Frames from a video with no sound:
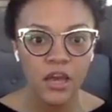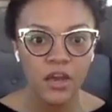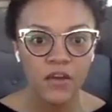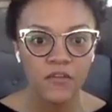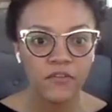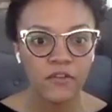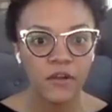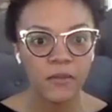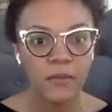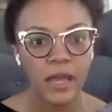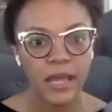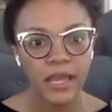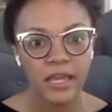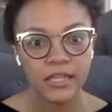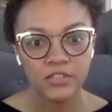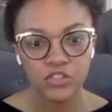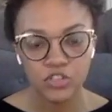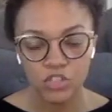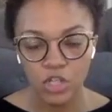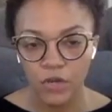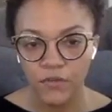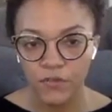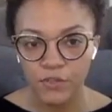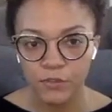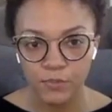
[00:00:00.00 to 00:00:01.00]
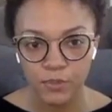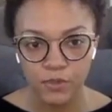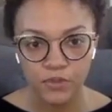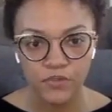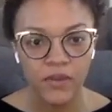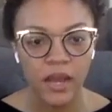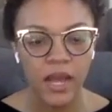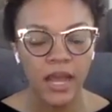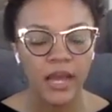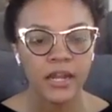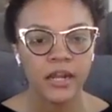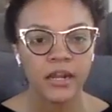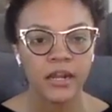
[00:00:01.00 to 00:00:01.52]
from a service
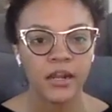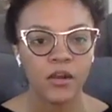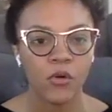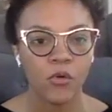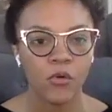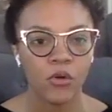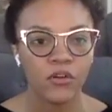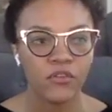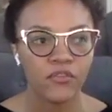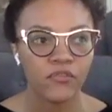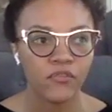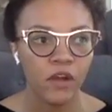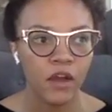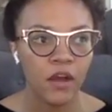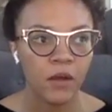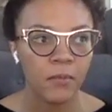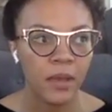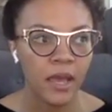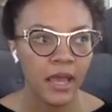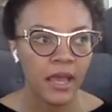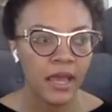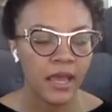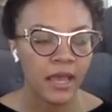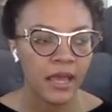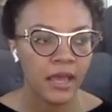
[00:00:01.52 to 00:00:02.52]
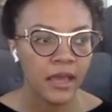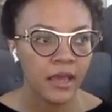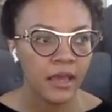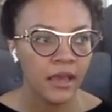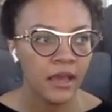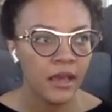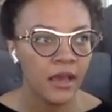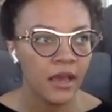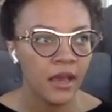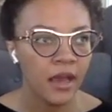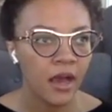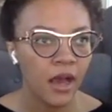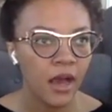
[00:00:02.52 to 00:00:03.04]
provider, or from a
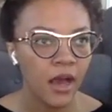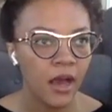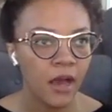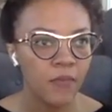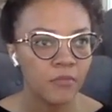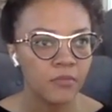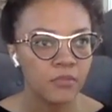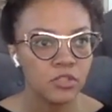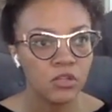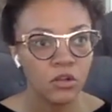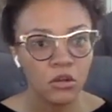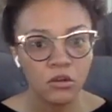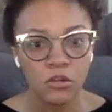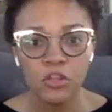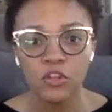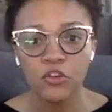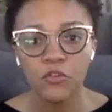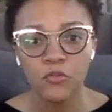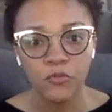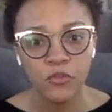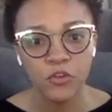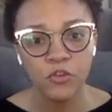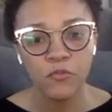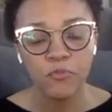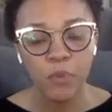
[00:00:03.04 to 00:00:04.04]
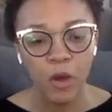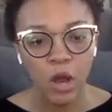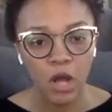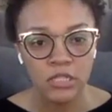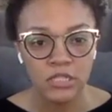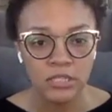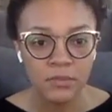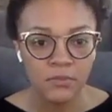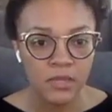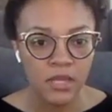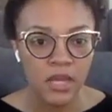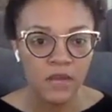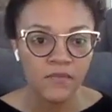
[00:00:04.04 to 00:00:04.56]
you bought
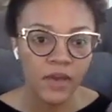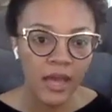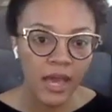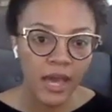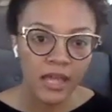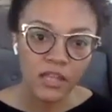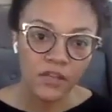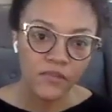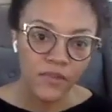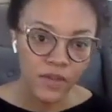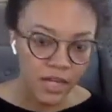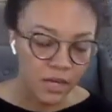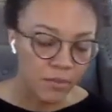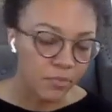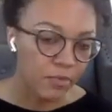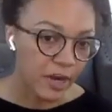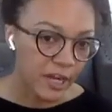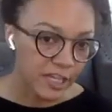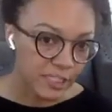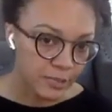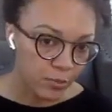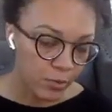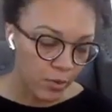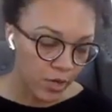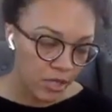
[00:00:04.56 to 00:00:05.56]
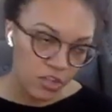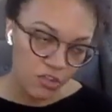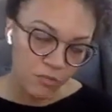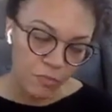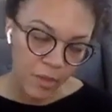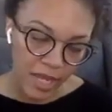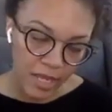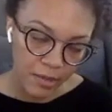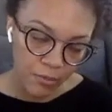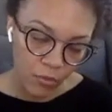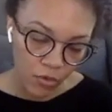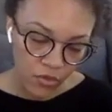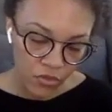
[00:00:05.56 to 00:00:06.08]
something of an elevated price point. You've
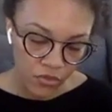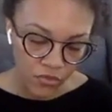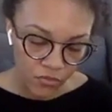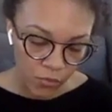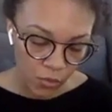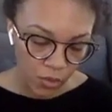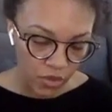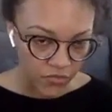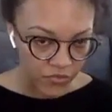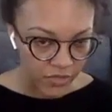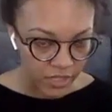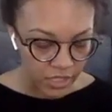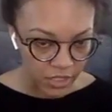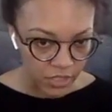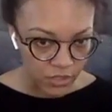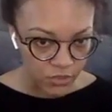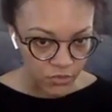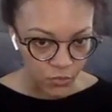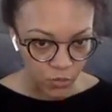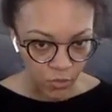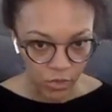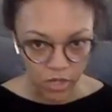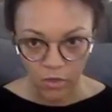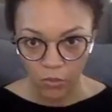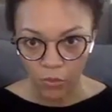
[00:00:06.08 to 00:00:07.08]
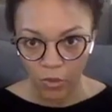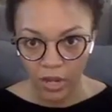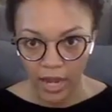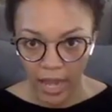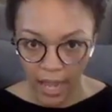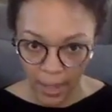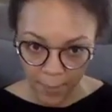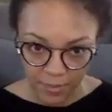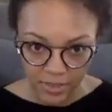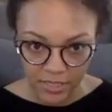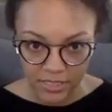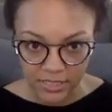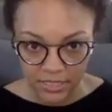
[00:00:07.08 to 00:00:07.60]
paid more than four figures for it. What
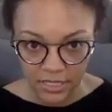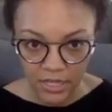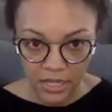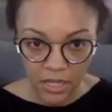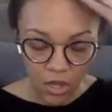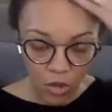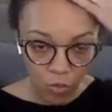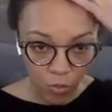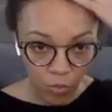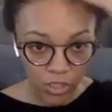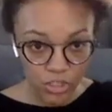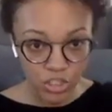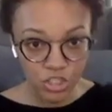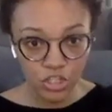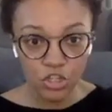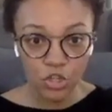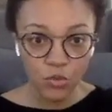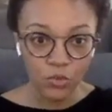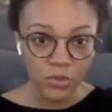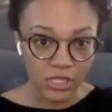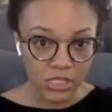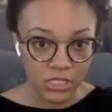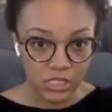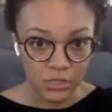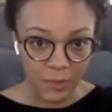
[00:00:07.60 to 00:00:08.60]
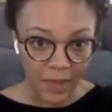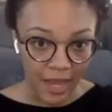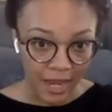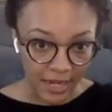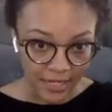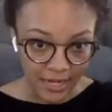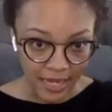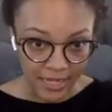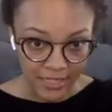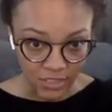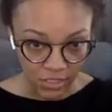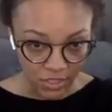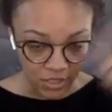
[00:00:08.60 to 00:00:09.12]
happens? What should you expect
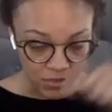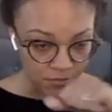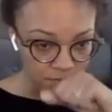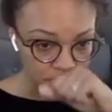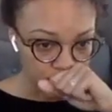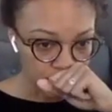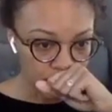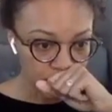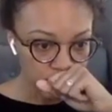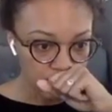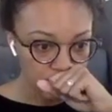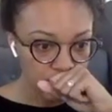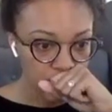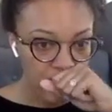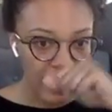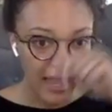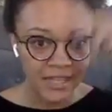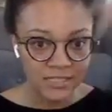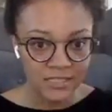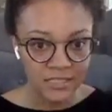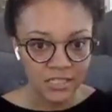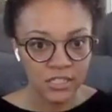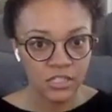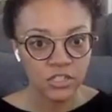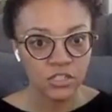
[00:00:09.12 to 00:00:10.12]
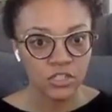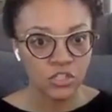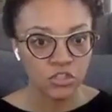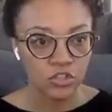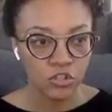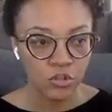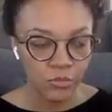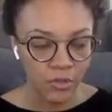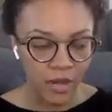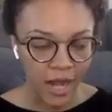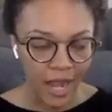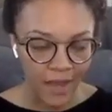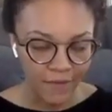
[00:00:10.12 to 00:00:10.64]
as a
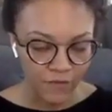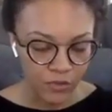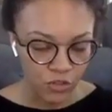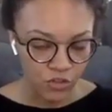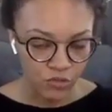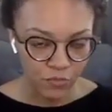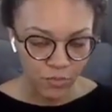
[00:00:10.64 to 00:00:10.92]
consumer after you